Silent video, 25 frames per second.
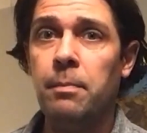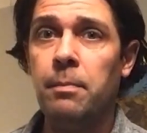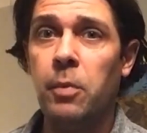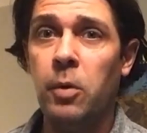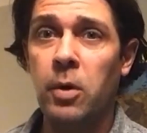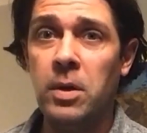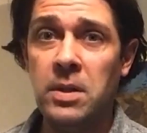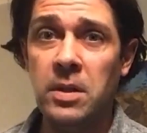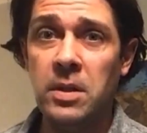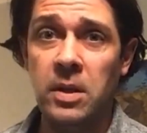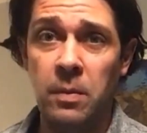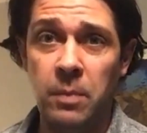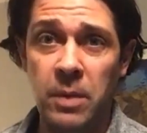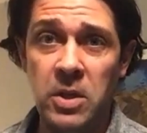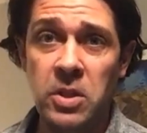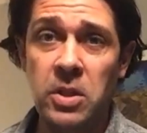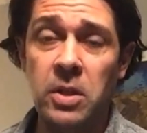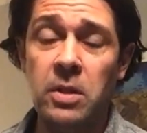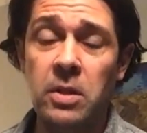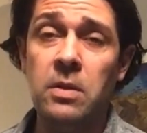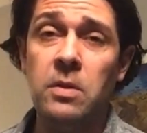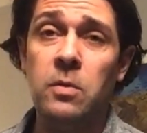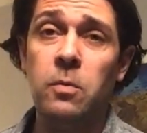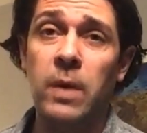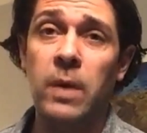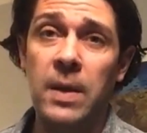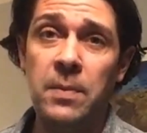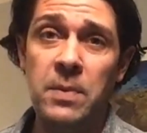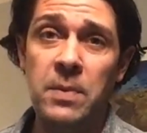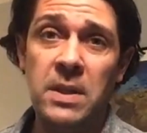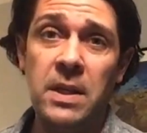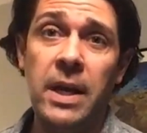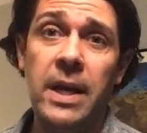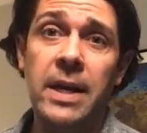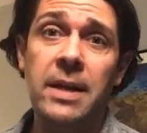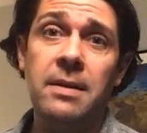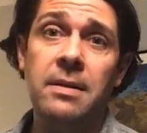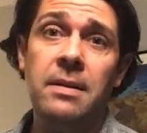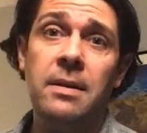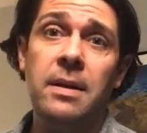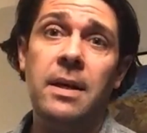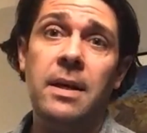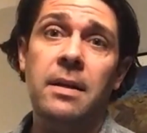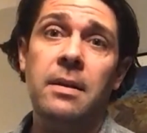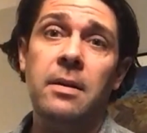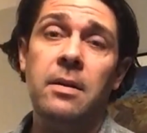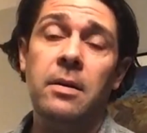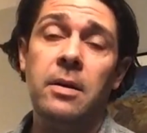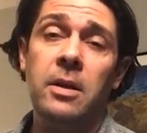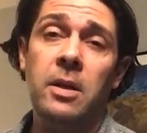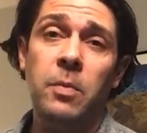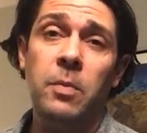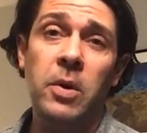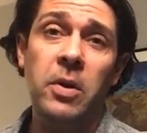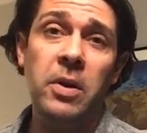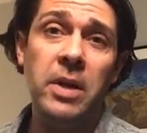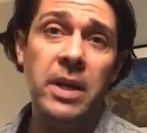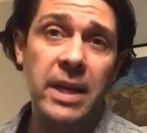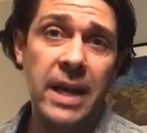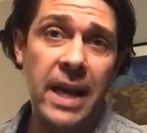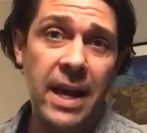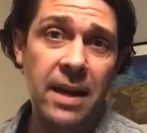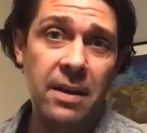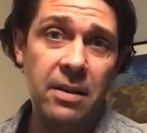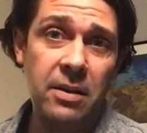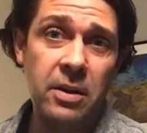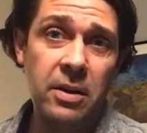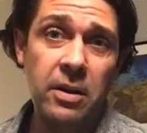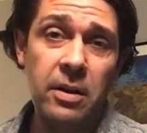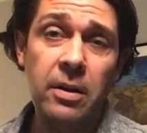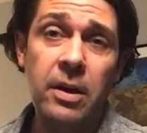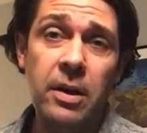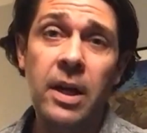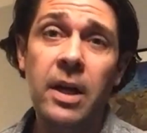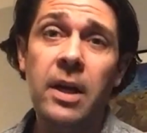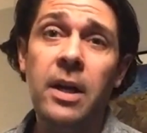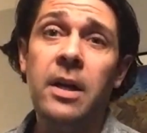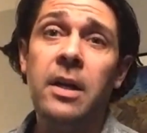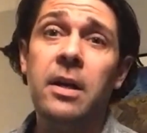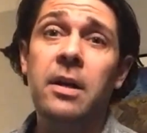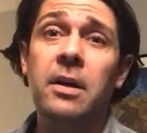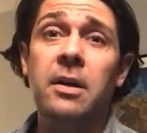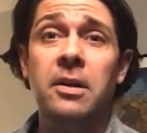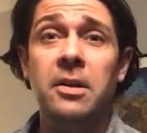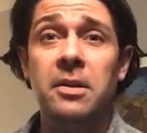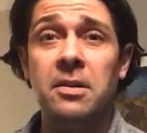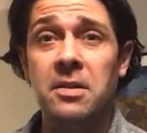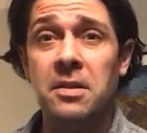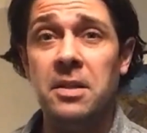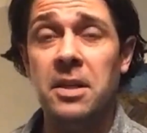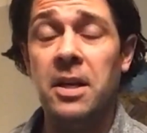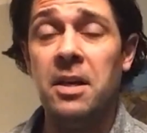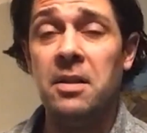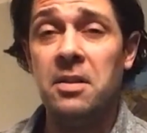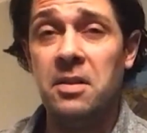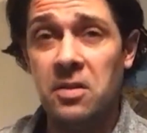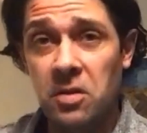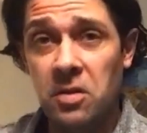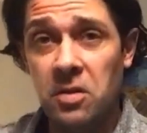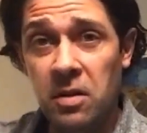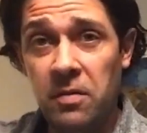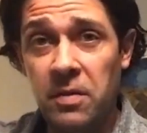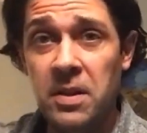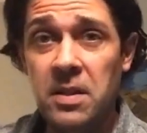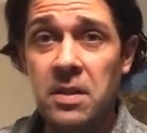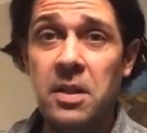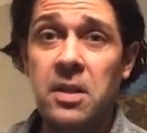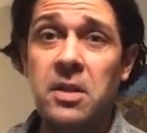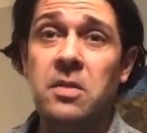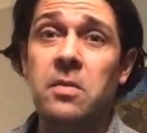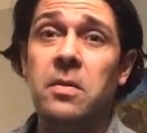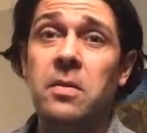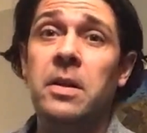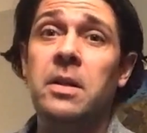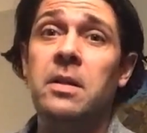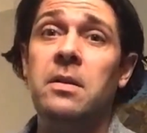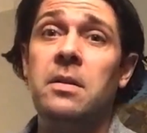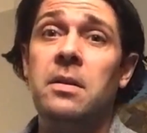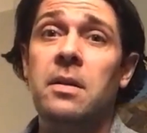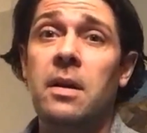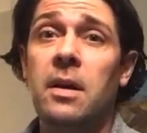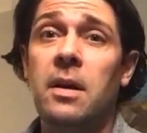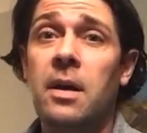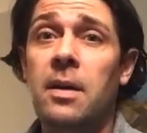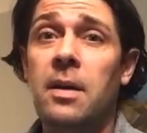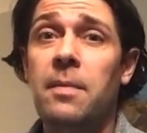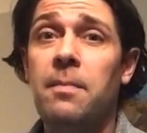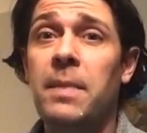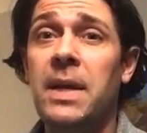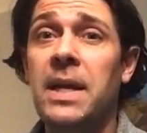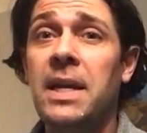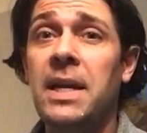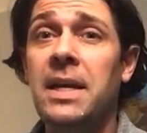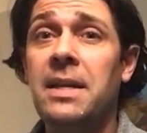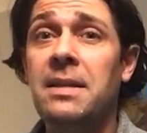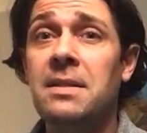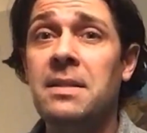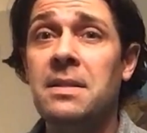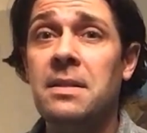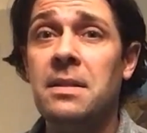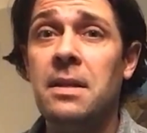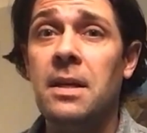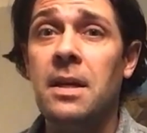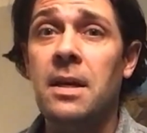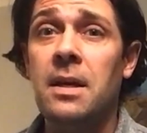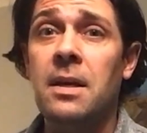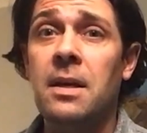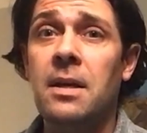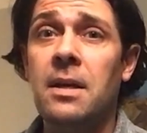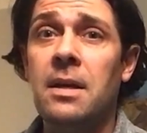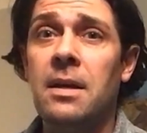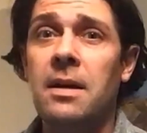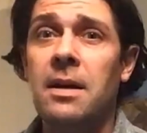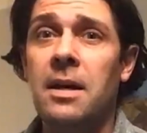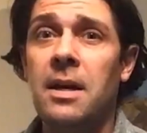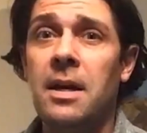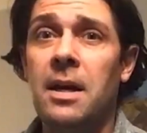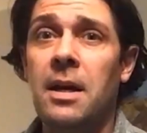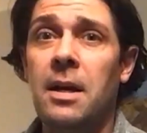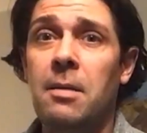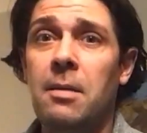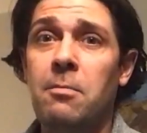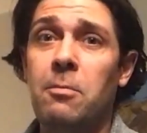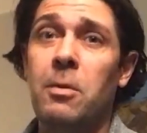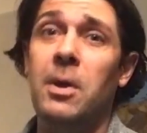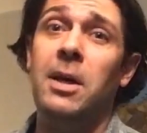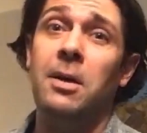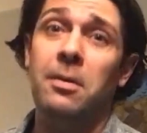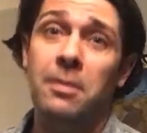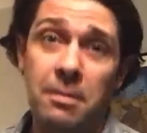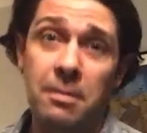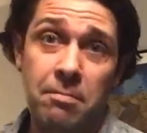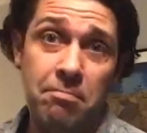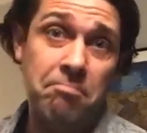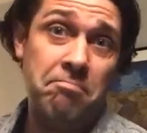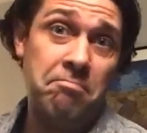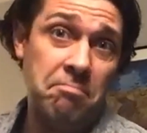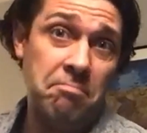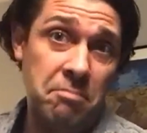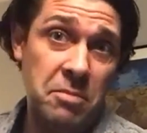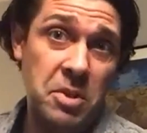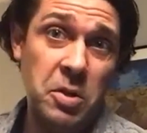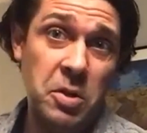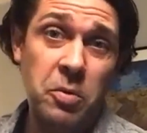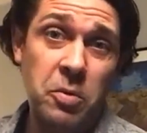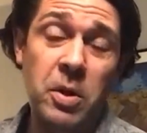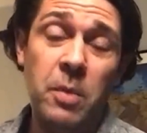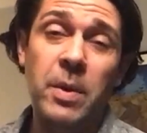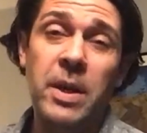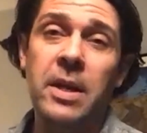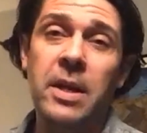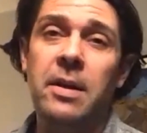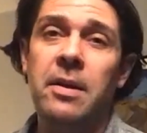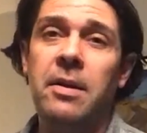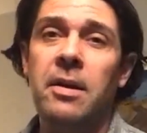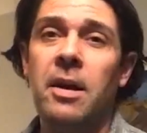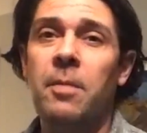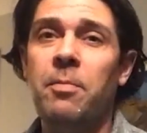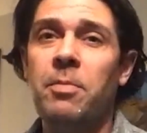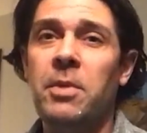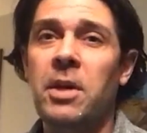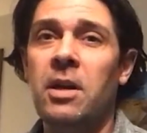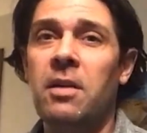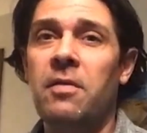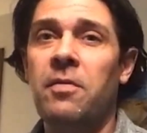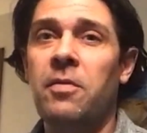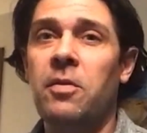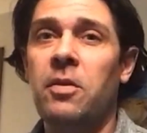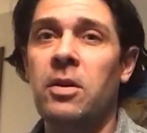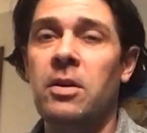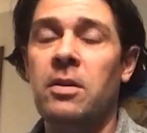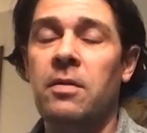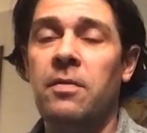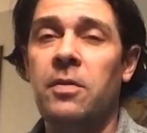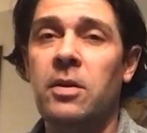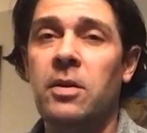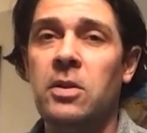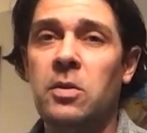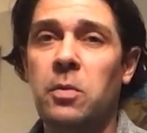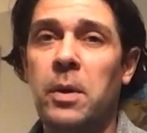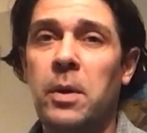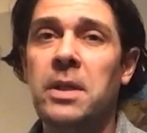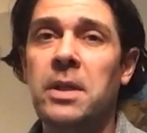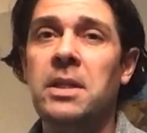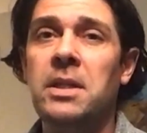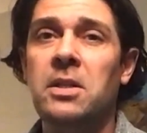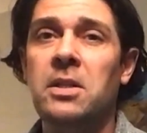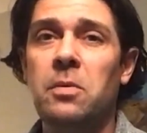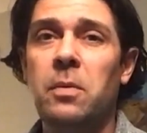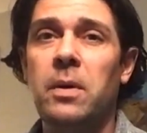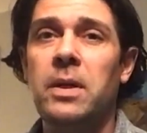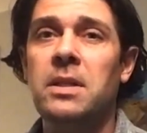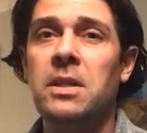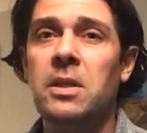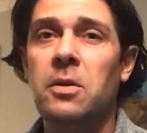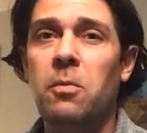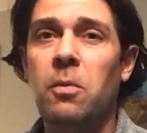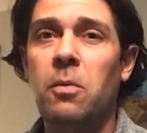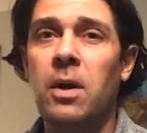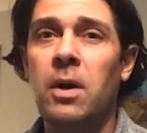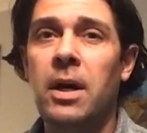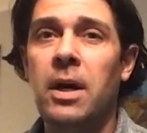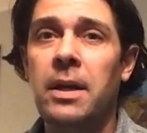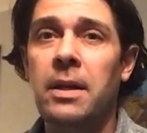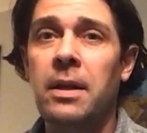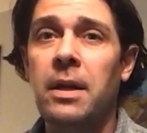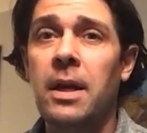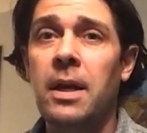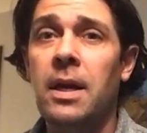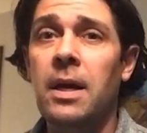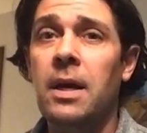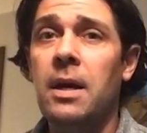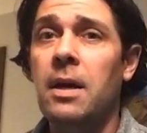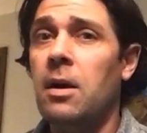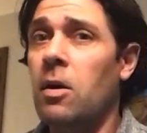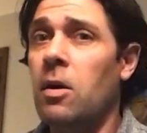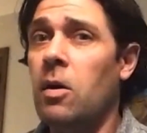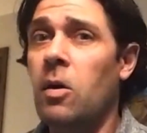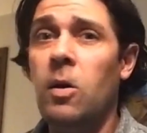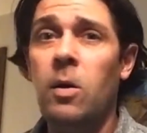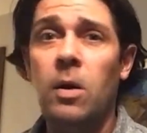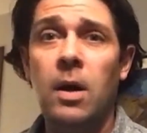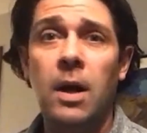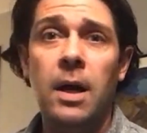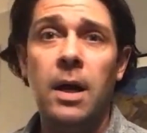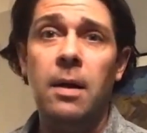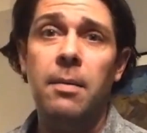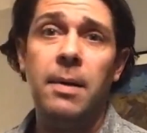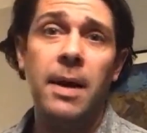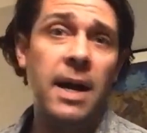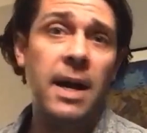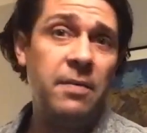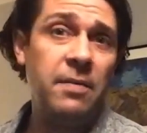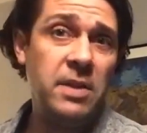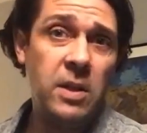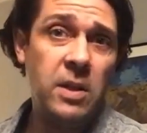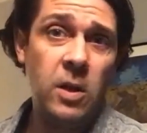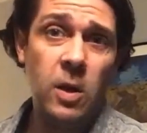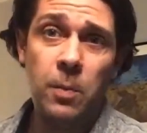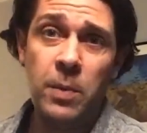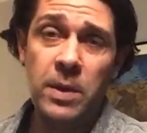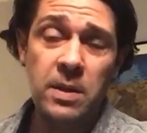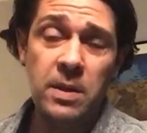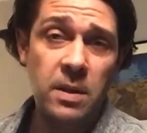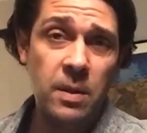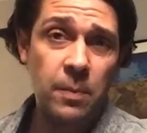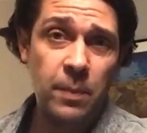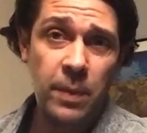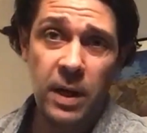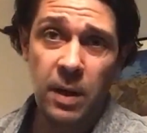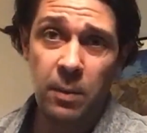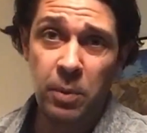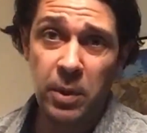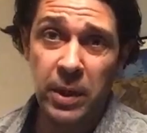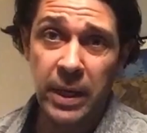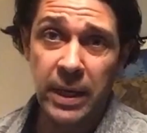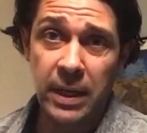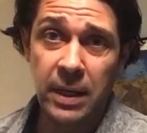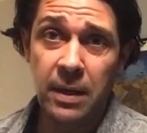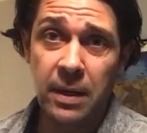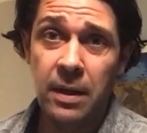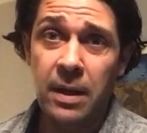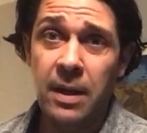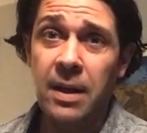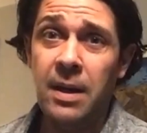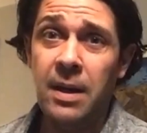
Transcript: boards and commissions website, the community calendar, you'll see all the service district meetings, well, soon to be up there for 2021, obviously open to the public.